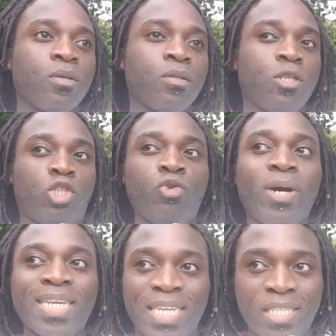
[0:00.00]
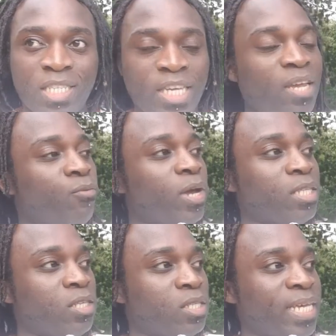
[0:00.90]
The true identity, if we
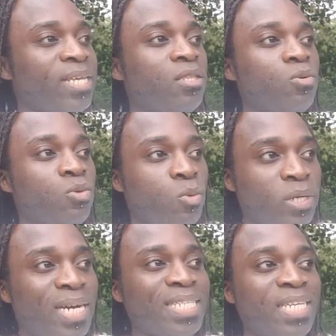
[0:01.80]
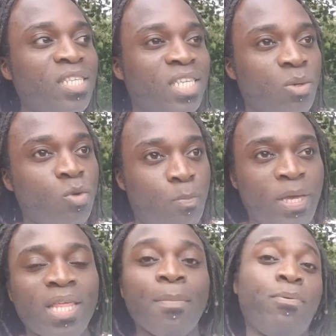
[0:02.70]
had to say the word identity, would
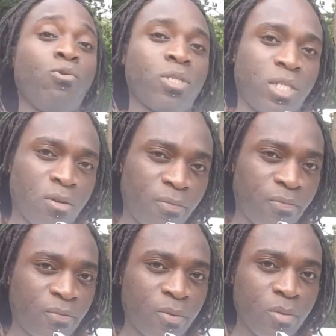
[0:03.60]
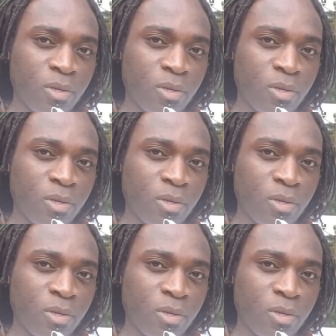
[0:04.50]
be that pure self,